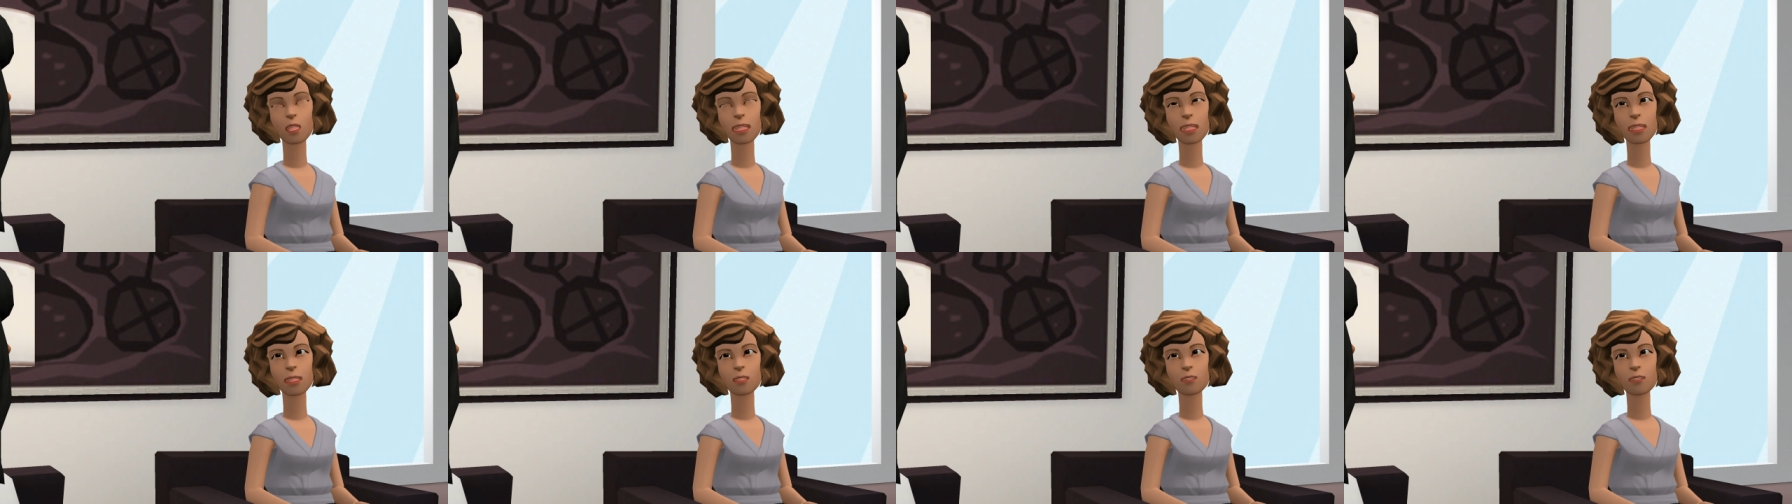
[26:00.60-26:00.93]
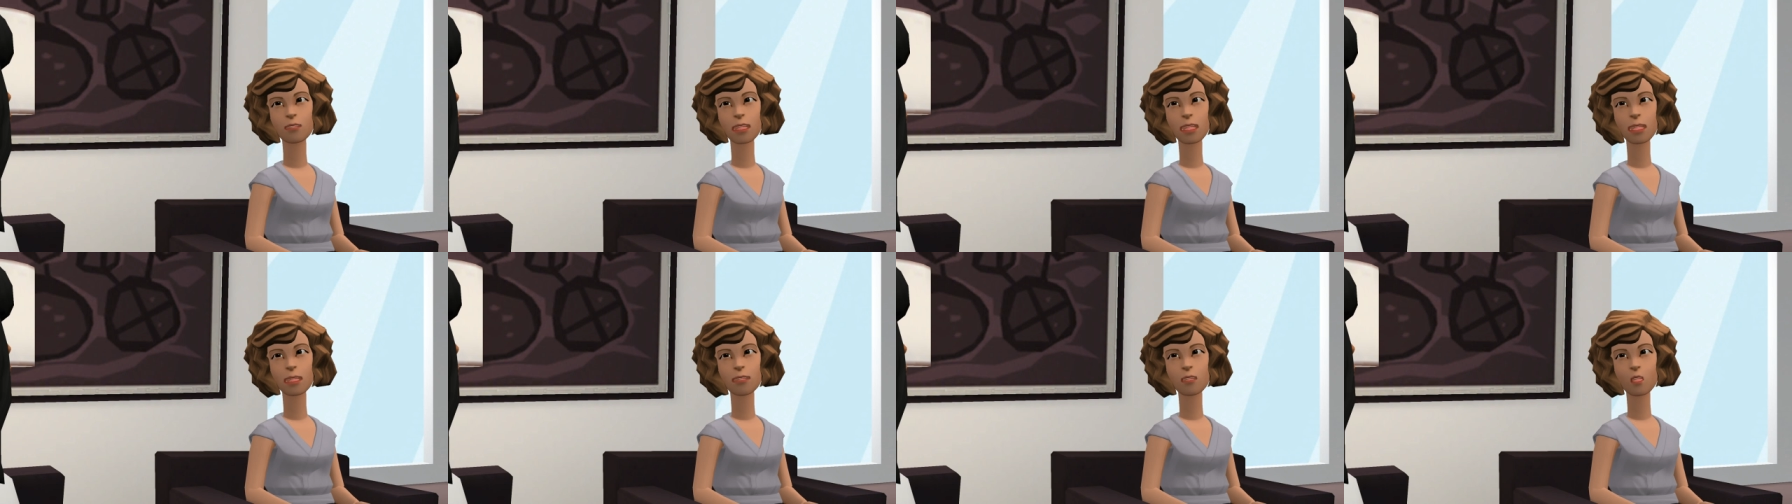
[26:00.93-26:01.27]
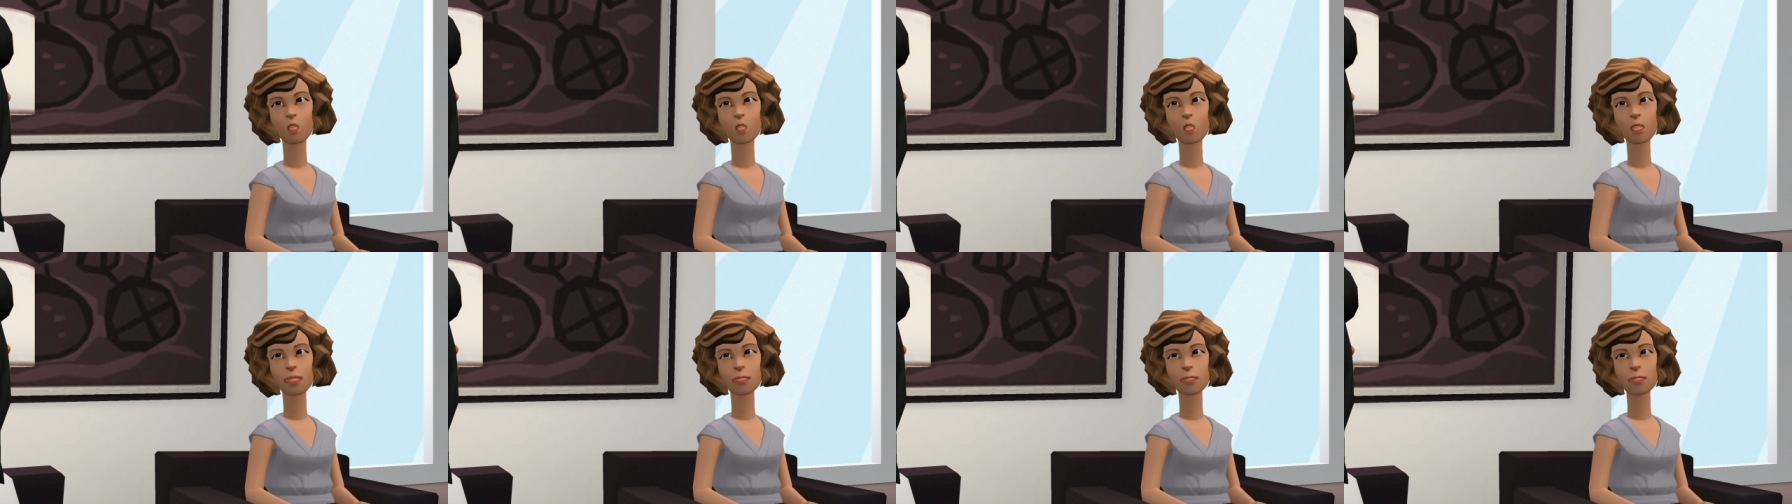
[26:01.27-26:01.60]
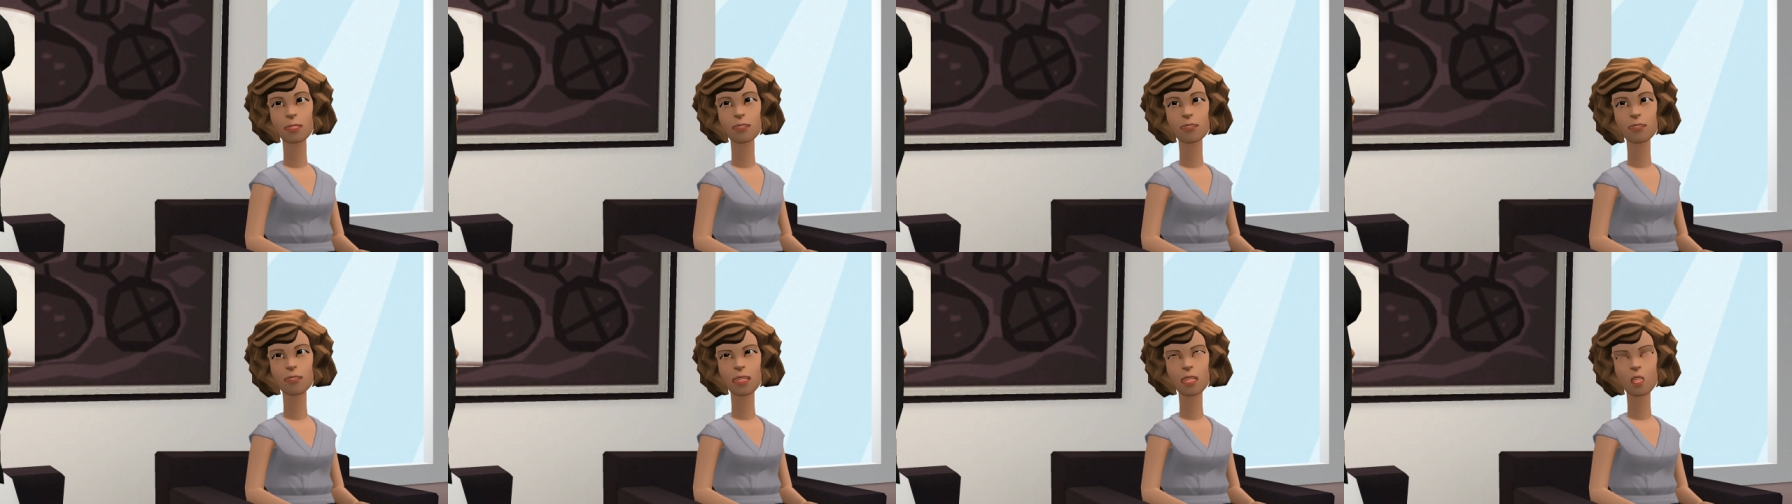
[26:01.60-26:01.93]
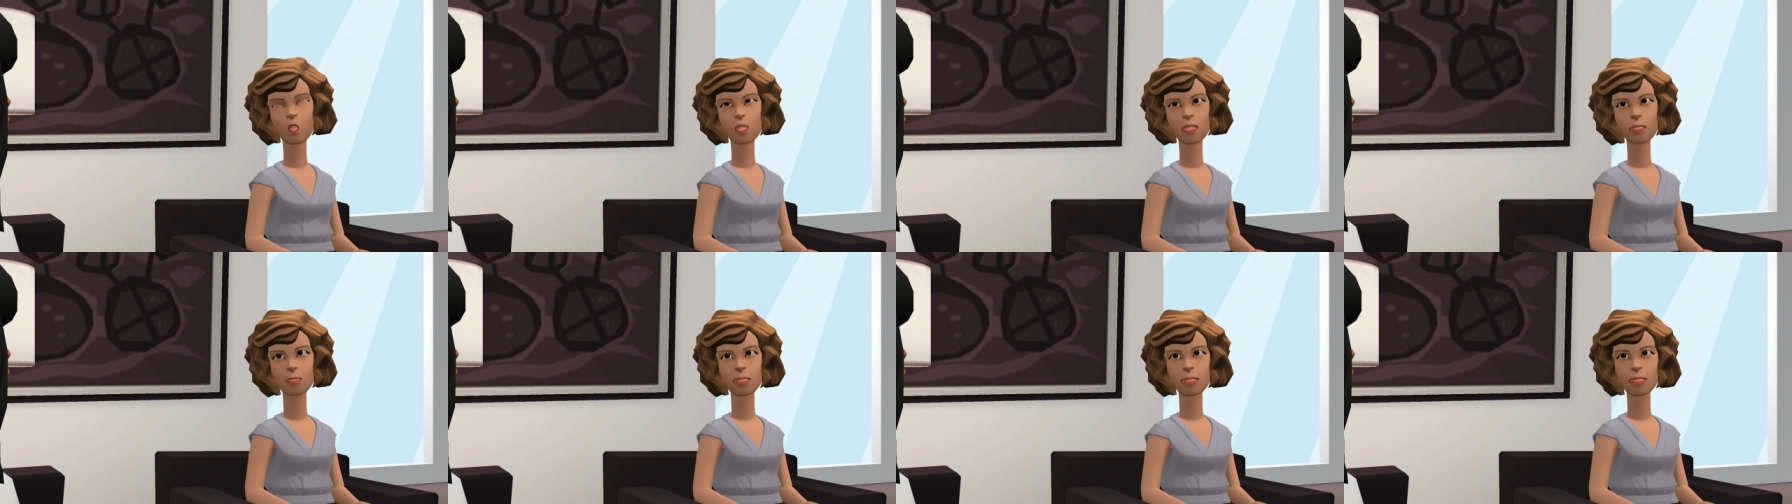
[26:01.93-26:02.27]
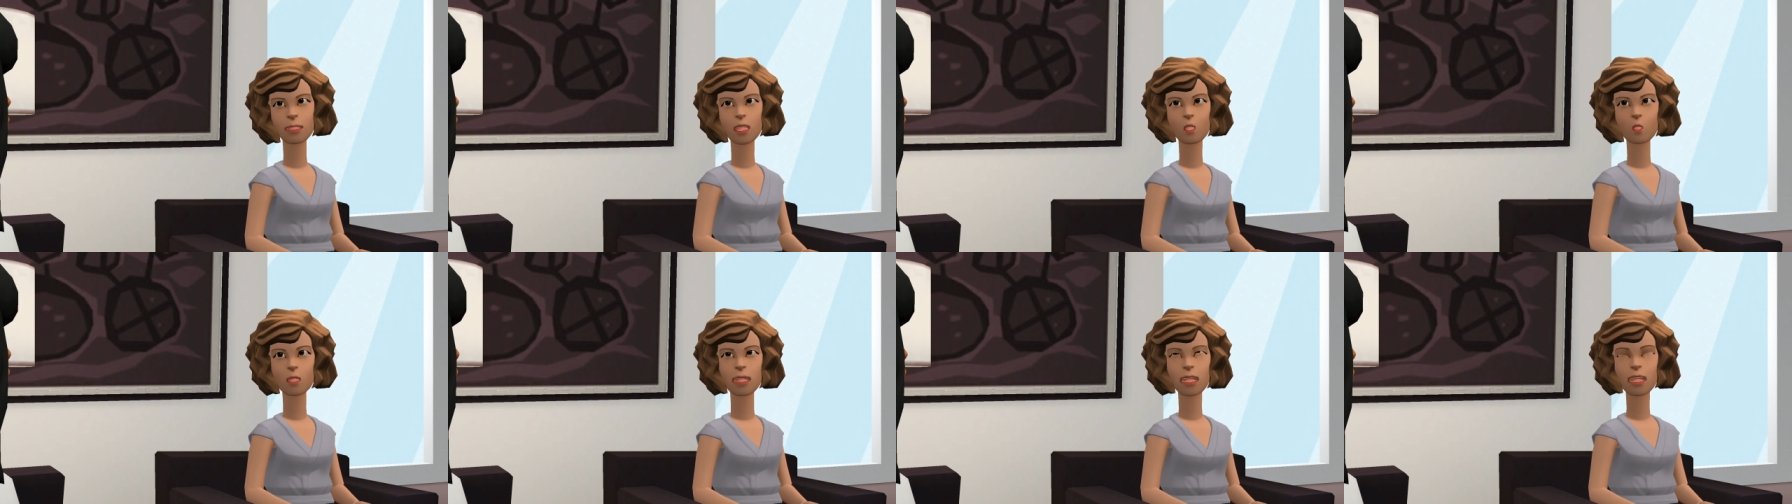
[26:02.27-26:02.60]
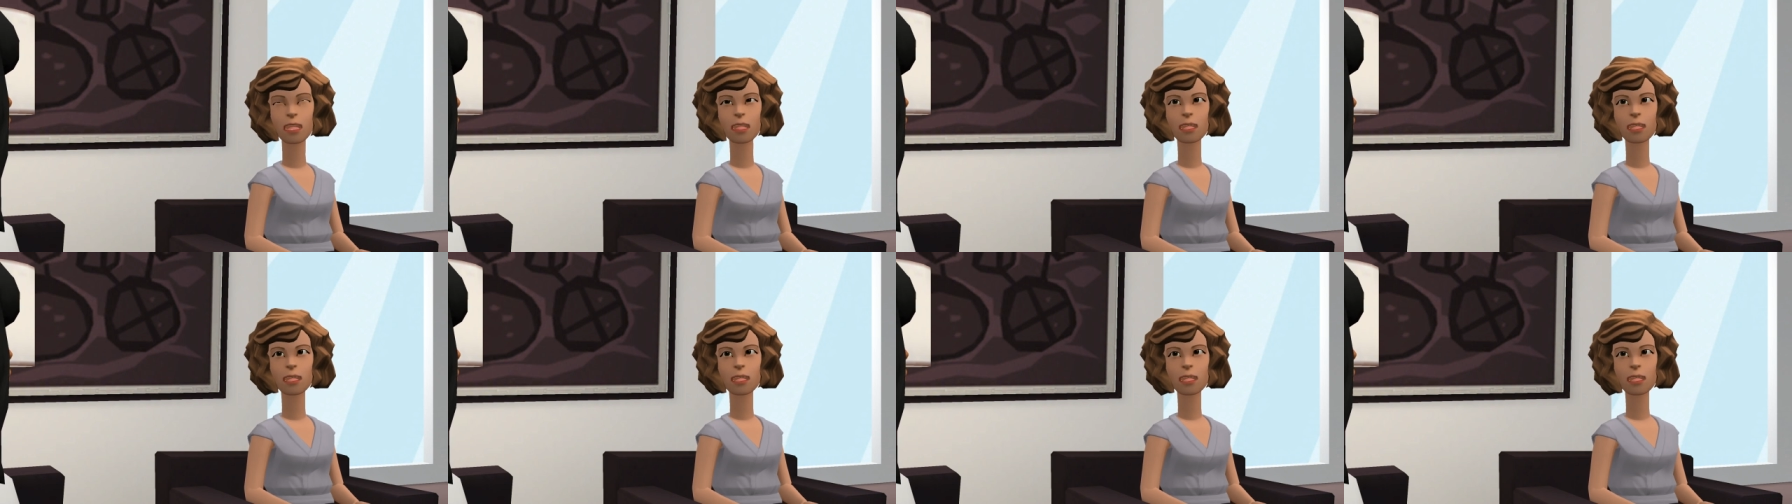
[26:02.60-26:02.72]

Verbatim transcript: wonderfully for wildflowers that are here